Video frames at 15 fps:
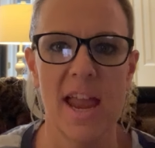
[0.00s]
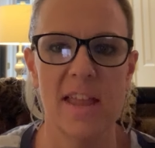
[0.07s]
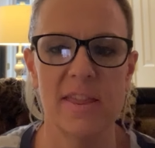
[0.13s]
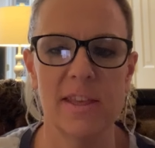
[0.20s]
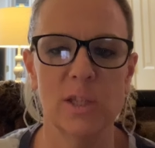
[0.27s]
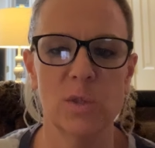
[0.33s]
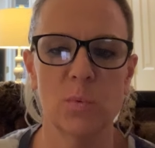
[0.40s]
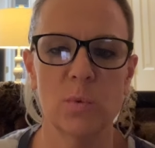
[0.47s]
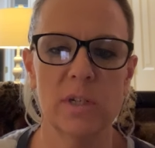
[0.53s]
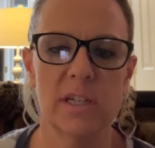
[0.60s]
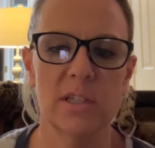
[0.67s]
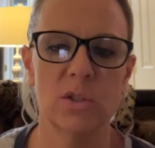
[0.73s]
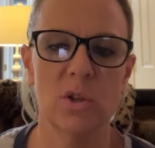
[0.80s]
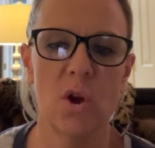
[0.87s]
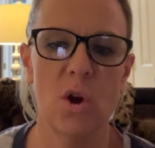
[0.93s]
and this one
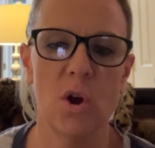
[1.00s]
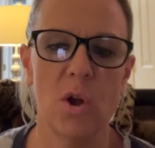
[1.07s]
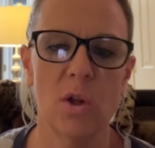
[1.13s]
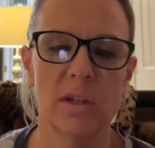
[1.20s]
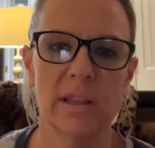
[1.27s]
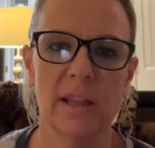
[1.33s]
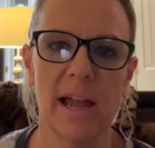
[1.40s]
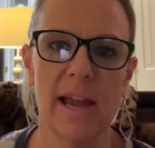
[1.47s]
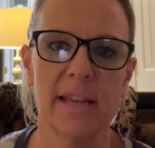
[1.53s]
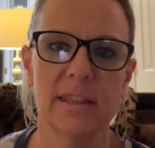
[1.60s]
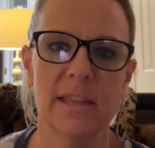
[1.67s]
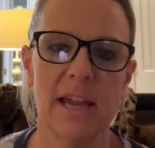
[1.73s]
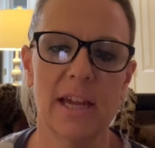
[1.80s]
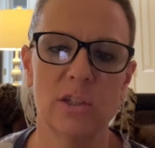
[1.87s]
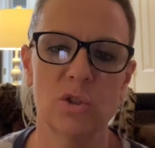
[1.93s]
is called
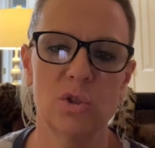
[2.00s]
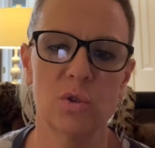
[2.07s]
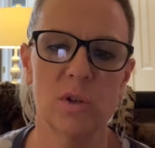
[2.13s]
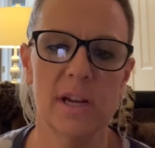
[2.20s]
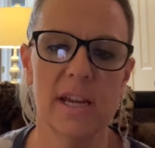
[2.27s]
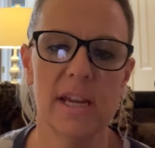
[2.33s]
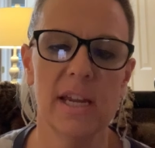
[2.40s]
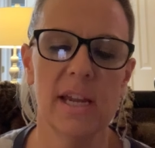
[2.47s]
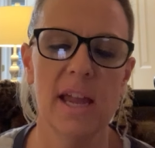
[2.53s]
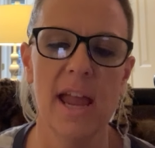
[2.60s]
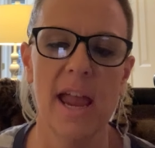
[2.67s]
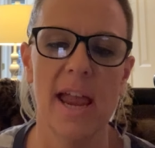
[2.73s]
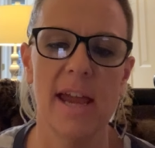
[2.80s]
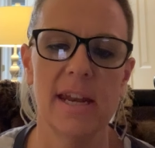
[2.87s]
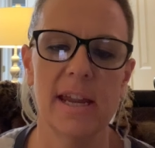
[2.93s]
"Like That Tree,"
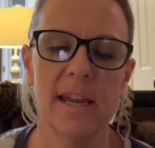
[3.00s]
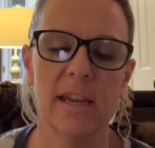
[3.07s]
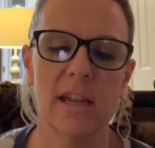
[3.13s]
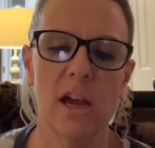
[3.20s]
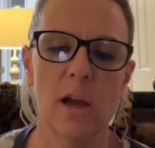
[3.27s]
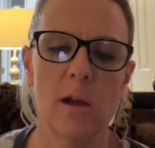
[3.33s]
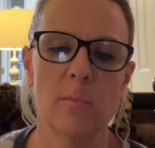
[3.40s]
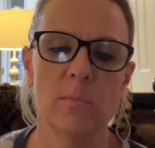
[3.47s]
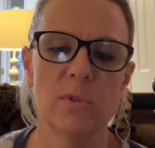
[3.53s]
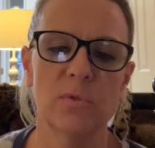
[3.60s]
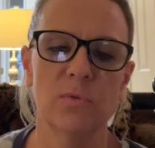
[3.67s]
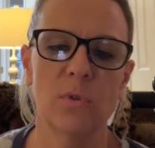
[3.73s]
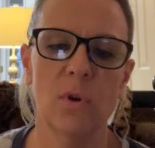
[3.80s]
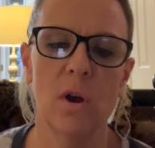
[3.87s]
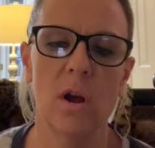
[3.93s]
and it comes
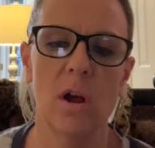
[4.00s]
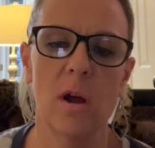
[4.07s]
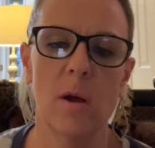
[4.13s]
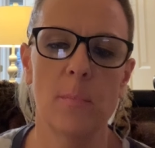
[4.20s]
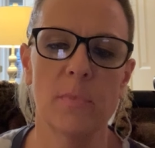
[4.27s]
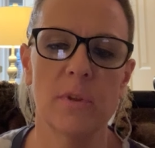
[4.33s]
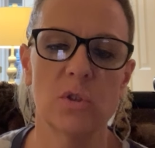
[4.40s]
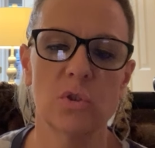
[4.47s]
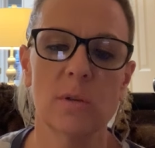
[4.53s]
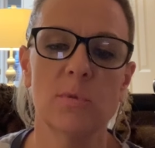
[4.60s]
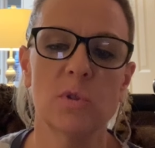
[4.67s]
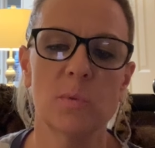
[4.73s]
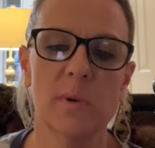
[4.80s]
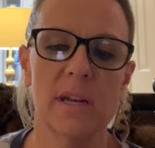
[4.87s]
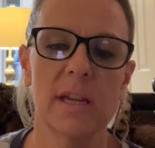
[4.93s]
from the
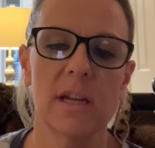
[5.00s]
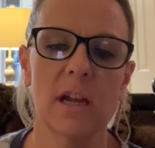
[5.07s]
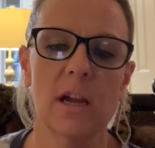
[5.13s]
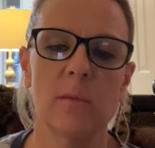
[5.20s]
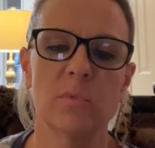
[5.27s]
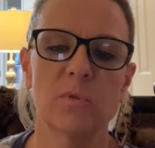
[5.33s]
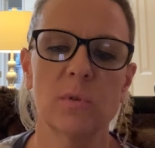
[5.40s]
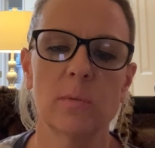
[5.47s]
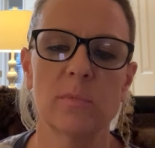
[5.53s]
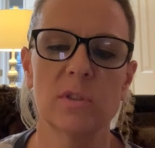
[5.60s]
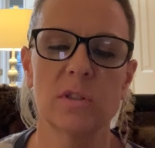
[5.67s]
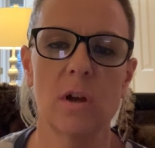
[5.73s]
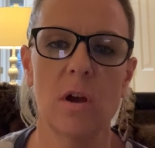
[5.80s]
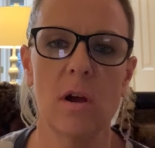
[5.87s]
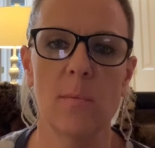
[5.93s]
scripture reading comes from
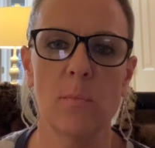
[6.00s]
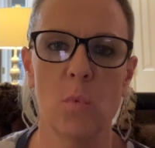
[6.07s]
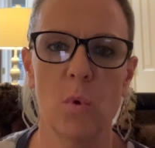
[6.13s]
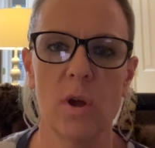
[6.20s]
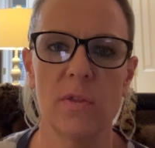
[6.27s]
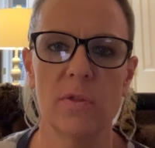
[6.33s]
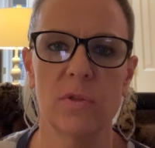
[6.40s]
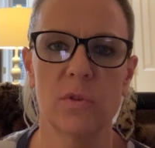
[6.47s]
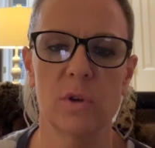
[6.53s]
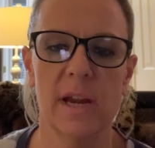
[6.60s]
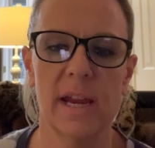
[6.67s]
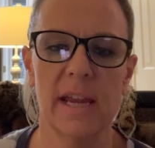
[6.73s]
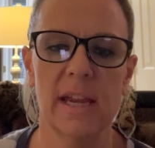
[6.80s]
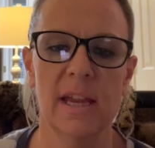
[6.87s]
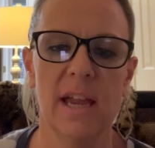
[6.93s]
Psalm
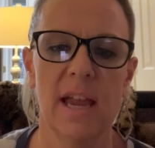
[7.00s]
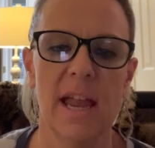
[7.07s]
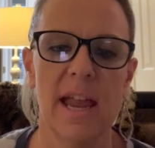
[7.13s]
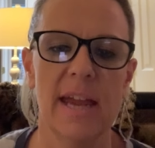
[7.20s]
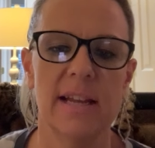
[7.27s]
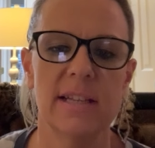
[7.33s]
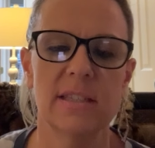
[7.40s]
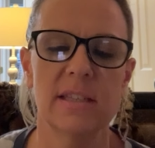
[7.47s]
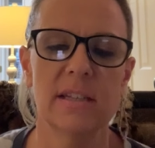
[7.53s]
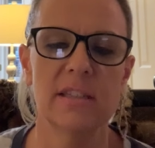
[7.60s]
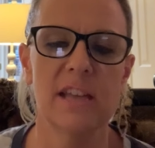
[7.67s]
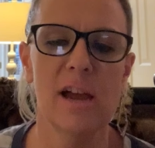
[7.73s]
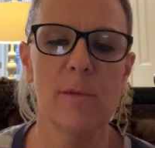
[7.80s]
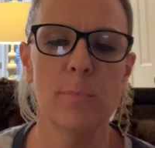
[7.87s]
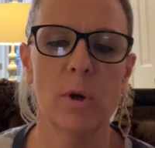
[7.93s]
1:3, and it says
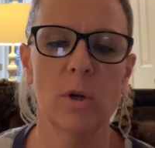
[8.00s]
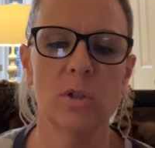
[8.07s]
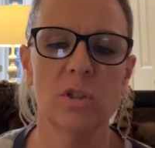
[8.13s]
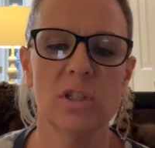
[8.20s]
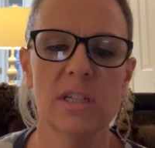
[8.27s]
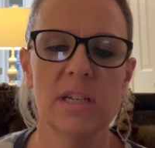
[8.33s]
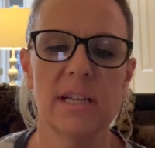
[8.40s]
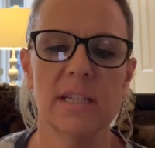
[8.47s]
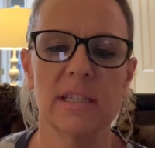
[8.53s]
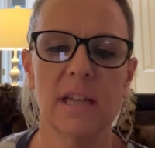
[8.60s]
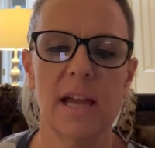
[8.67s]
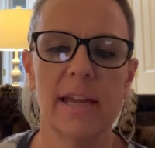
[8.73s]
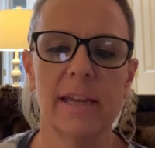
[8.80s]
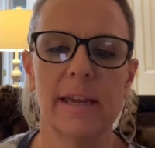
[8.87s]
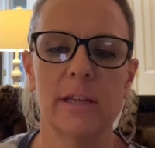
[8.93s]
that person is
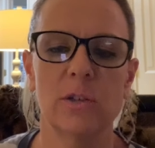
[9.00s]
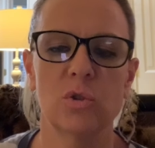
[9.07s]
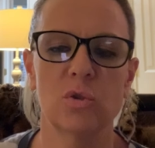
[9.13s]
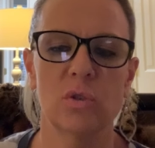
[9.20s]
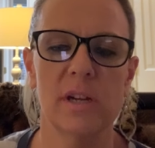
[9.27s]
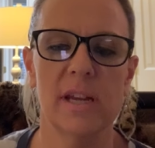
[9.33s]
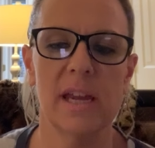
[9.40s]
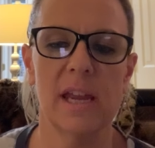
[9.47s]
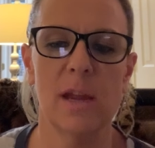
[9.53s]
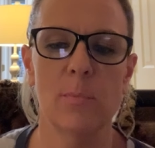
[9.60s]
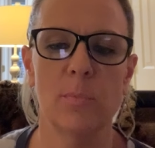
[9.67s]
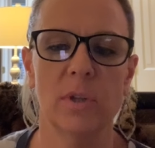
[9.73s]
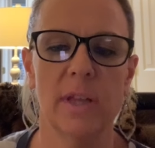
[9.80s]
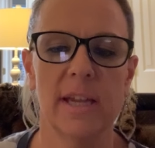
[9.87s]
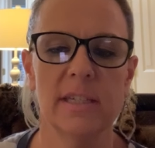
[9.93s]
like a tree
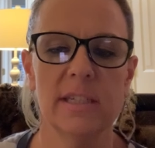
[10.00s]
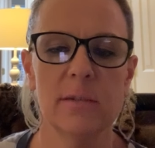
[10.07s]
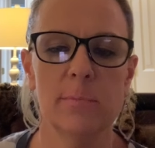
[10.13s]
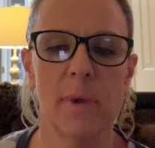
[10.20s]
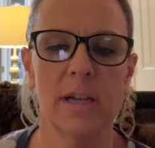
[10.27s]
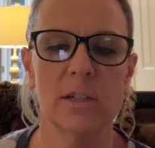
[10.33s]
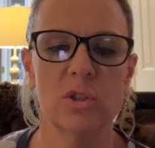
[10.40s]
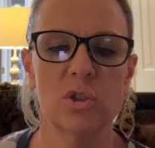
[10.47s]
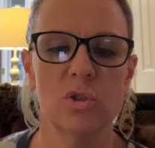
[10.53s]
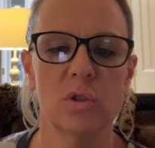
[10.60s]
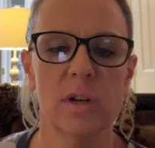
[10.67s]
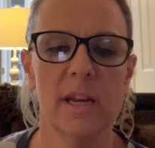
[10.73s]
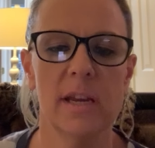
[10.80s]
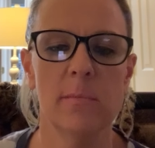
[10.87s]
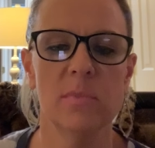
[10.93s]
planted by
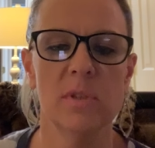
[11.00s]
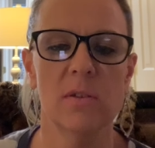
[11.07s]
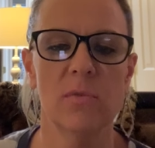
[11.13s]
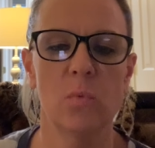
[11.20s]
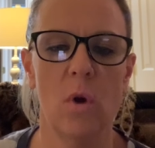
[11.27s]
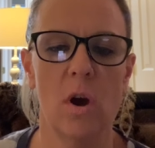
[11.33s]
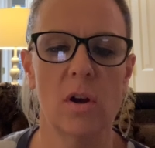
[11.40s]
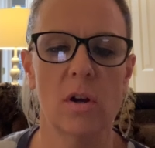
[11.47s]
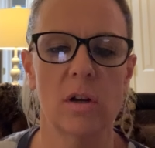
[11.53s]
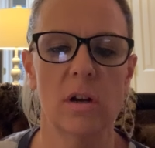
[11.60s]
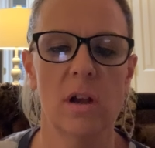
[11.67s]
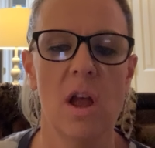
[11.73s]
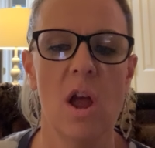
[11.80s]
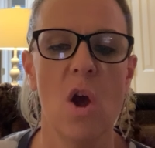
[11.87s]
streams of water,